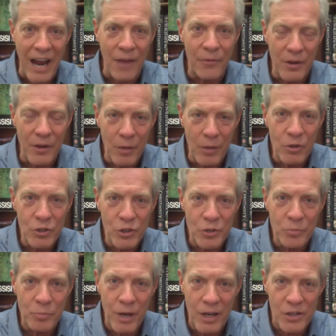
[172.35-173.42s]
They were just
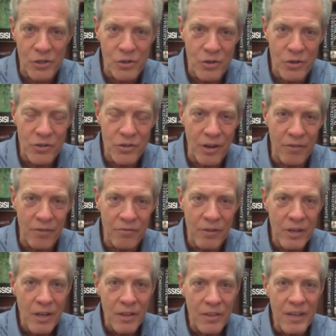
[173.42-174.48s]
pictures of
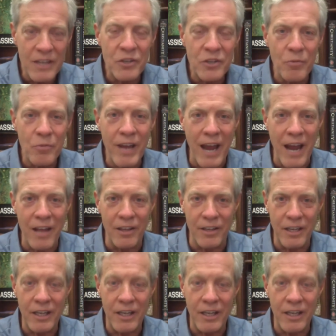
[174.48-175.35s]
things in reality.